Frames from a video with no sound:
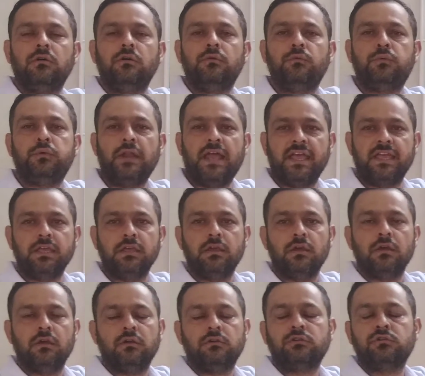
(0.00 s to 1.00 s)

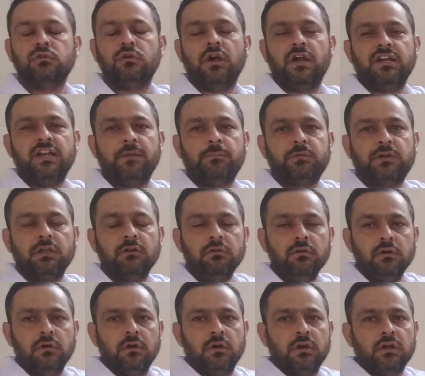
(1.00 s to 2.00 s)
fly, to
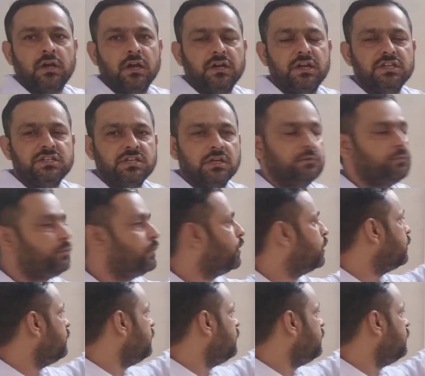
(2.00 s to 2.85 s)
adaptive condition for